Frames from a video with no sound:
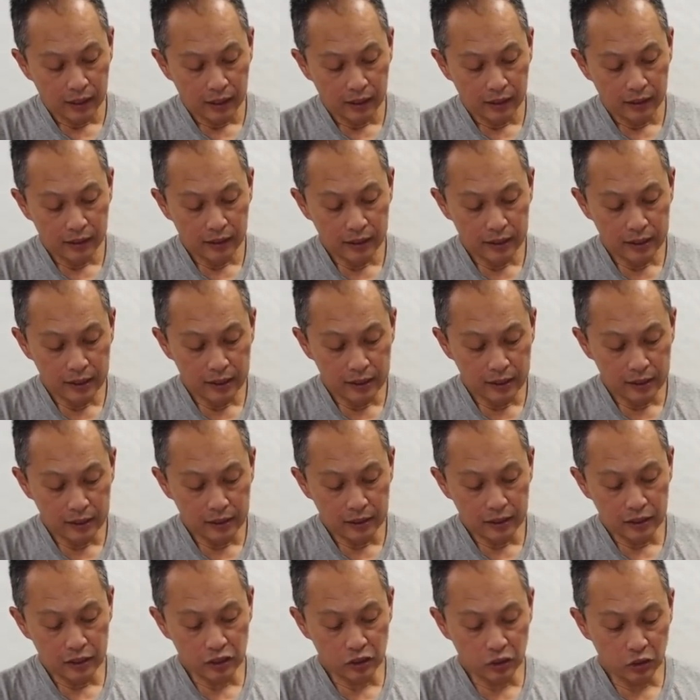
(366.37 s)
the
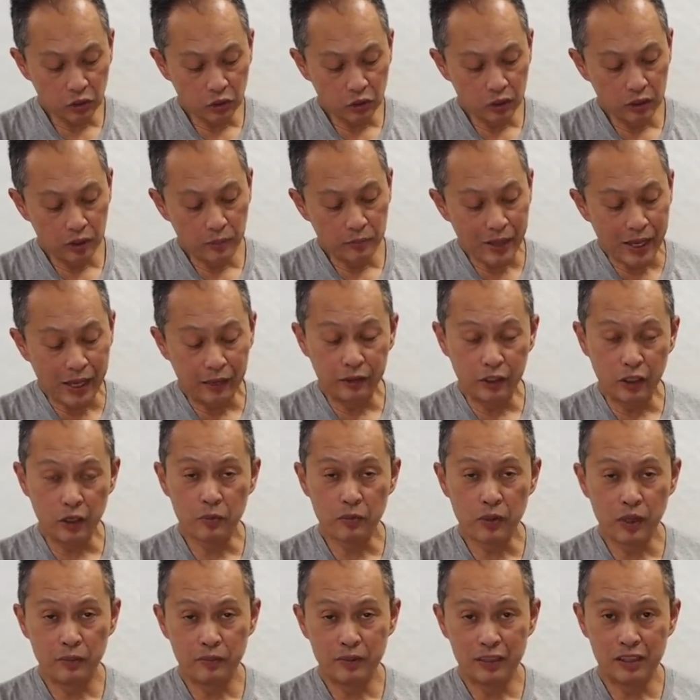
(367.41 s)
store the battery
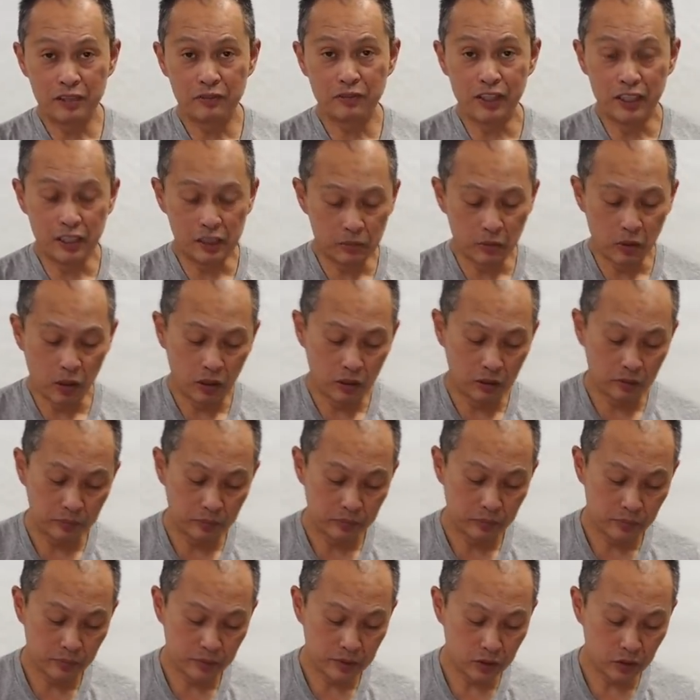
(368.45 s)
compartment is very small.
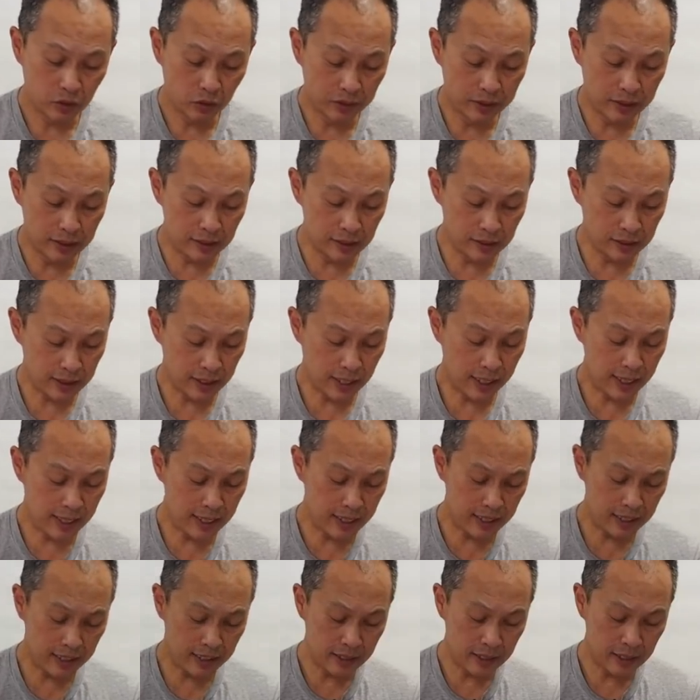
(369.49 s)
So this is
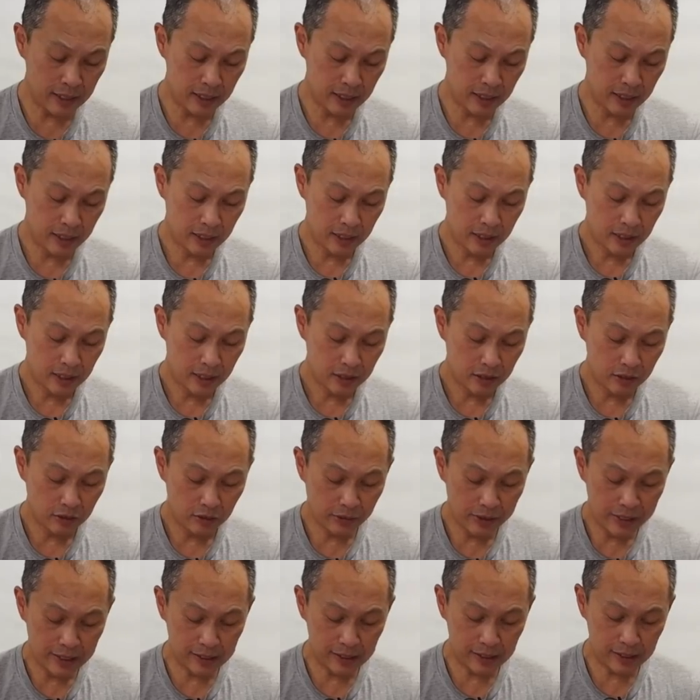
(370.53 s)
a
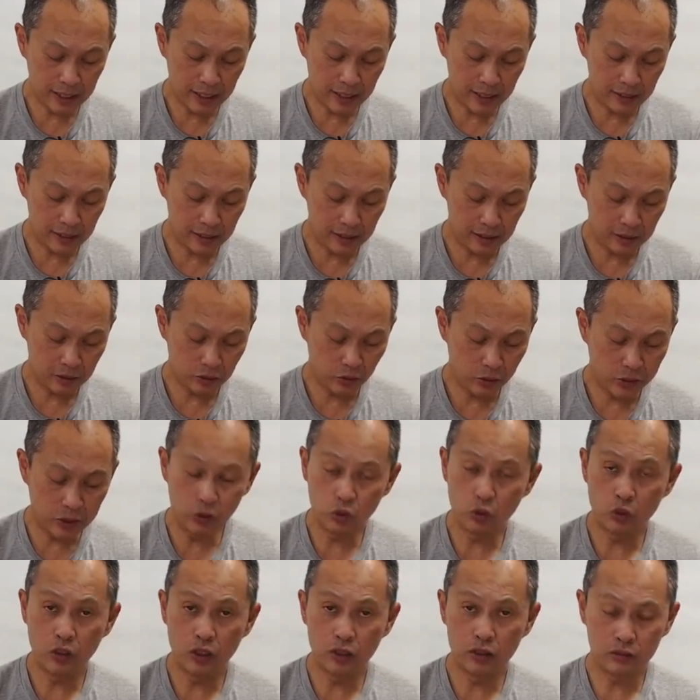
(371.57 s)
three-cell
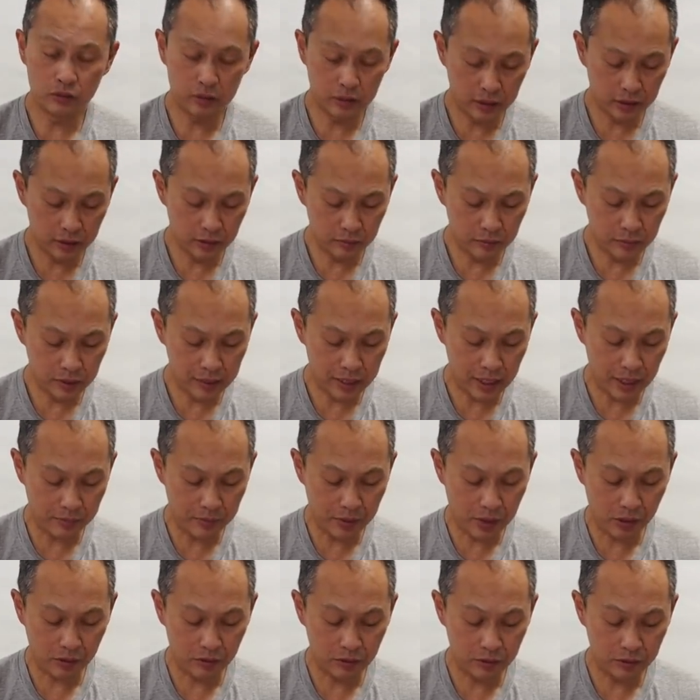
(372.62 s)
twenty-two hundred milliamp
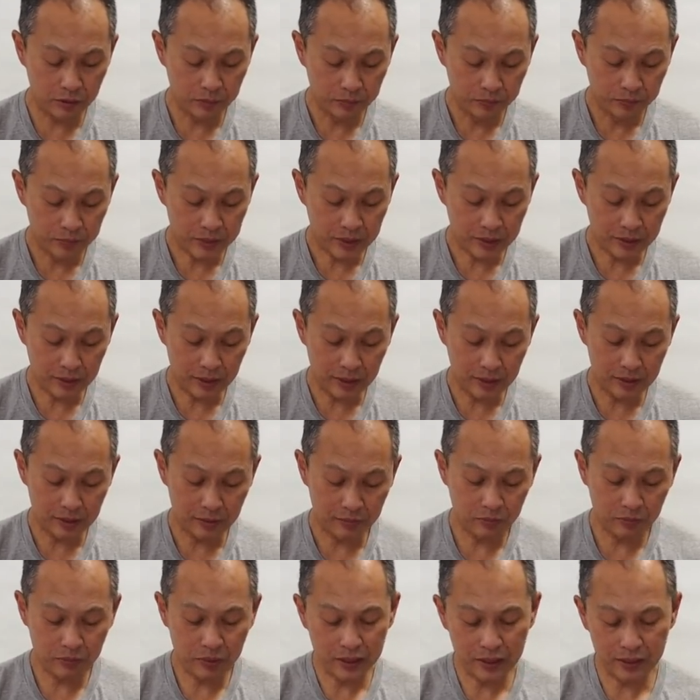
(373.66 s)
hour. It's a, it's a
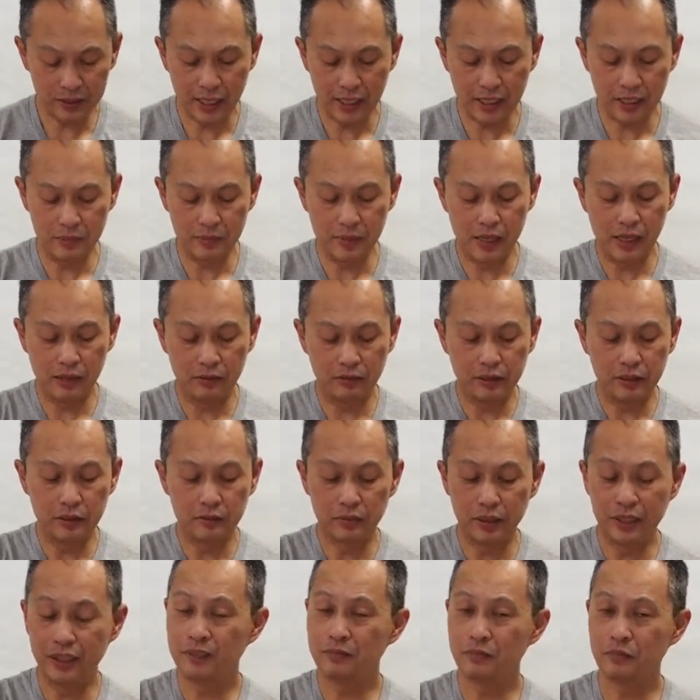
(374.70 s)
pretty tiny battery,
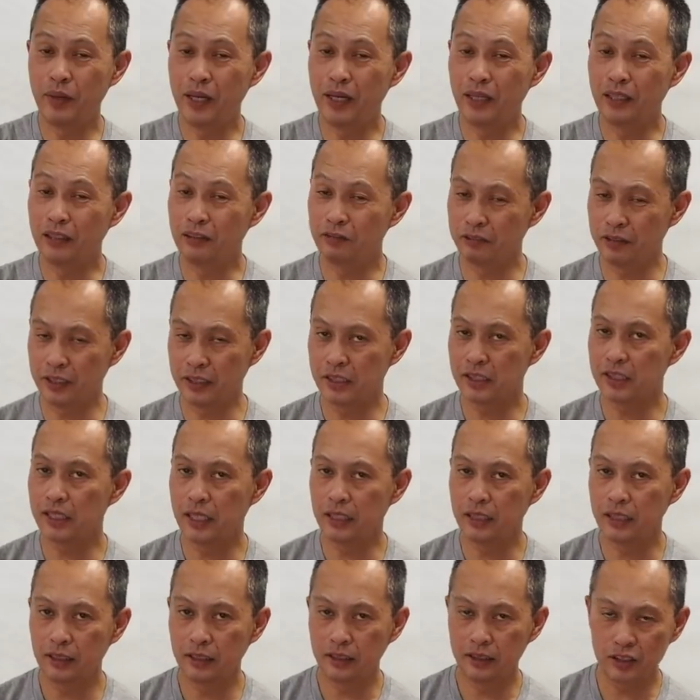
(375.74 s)
but it barely fits in
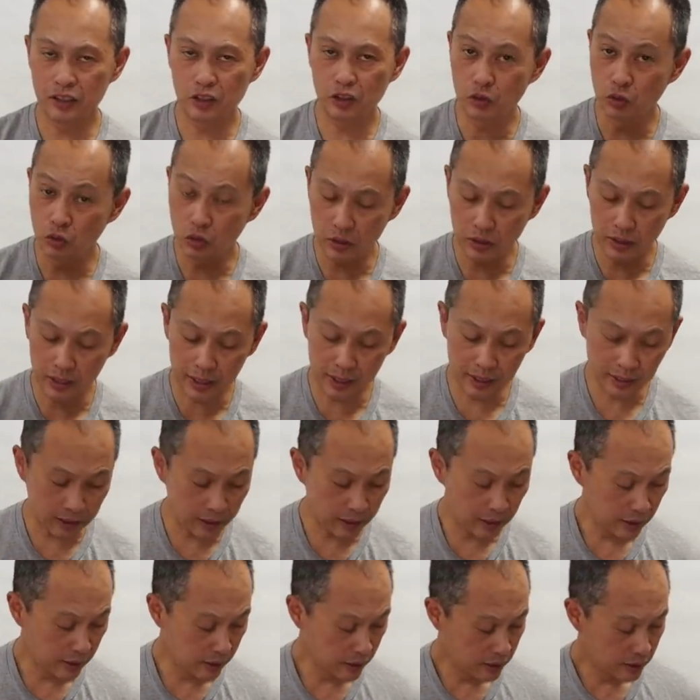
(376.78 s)
here. It's too thick,
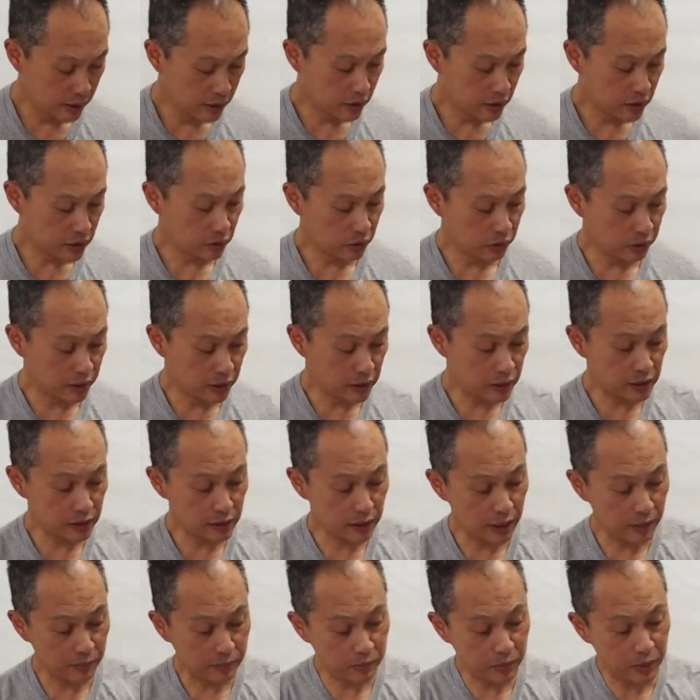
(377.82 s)
so this
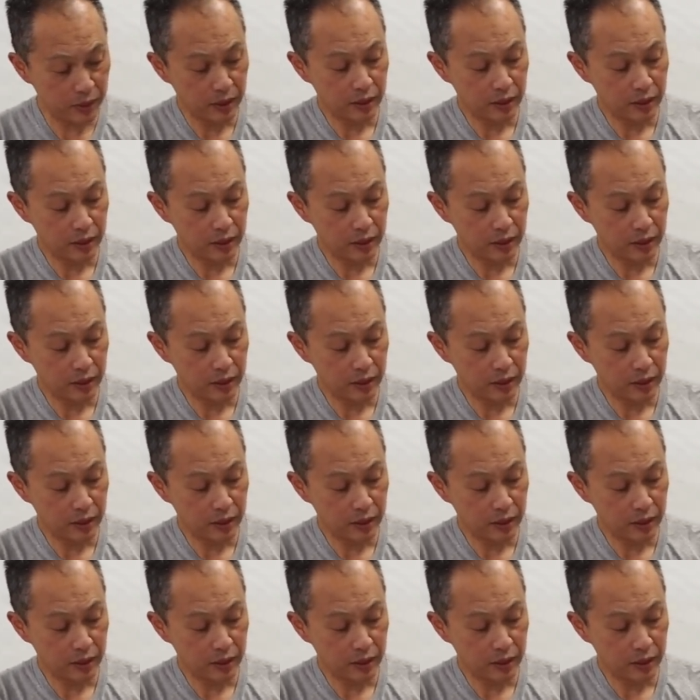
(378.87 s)
lip